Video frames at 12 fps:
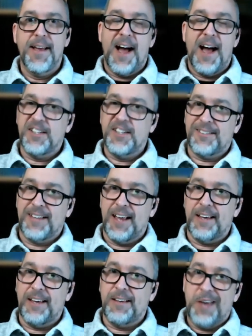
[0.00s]
I just
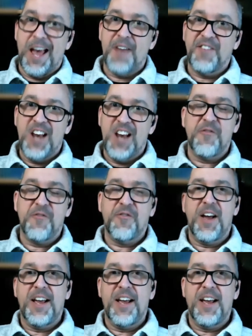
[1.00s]
say we have enough